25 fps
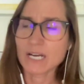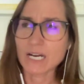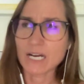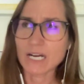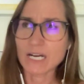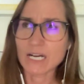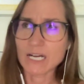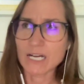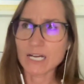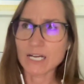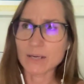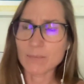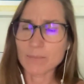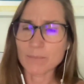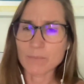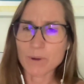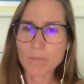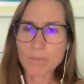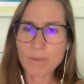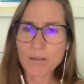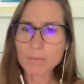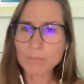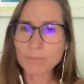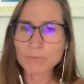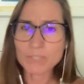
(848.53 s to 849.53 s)
um,
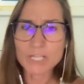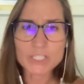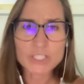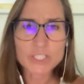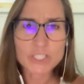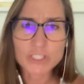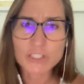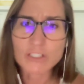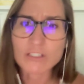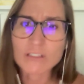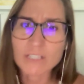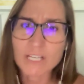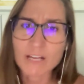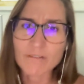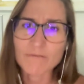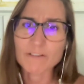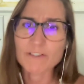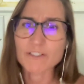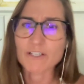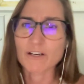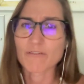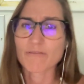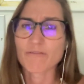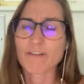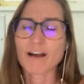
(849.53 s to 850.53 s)
my blood sugar
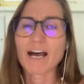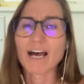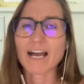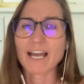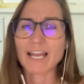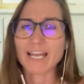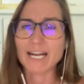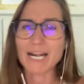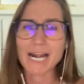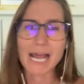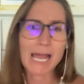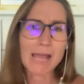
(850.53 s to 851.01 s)
levels are fine.